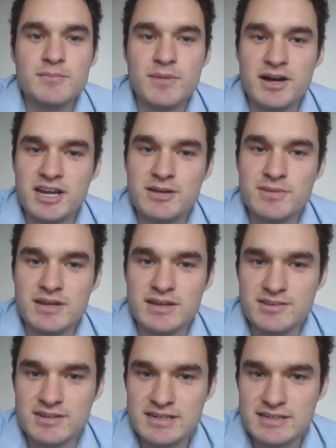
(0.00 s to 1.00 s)
My name
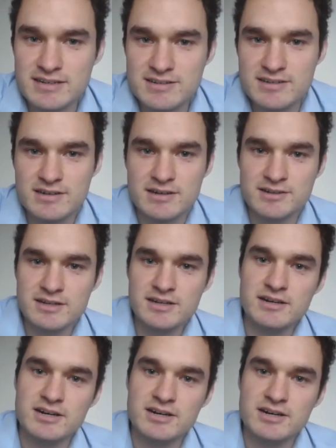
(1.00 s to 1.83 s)
is Nicholas Carding.